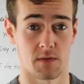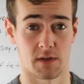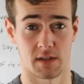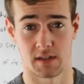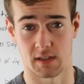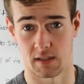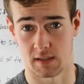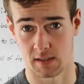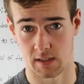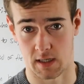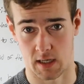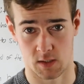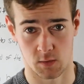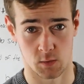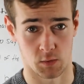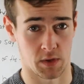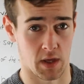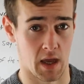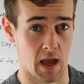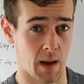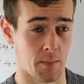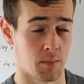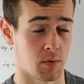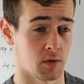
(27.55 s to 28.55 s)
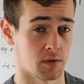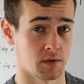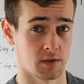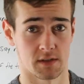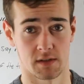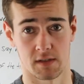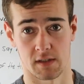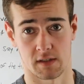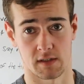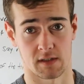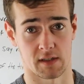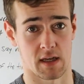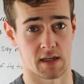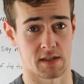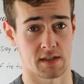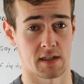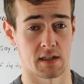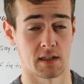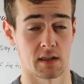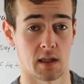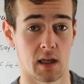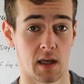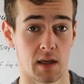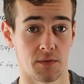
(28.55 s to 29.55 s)
of his success with Apple and his
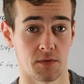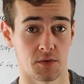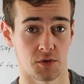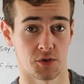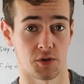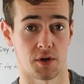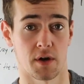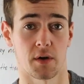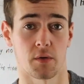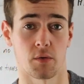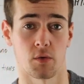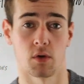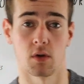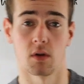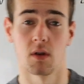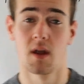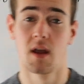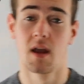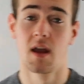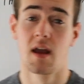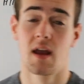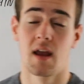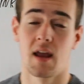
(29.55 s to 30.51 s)
success in life in general.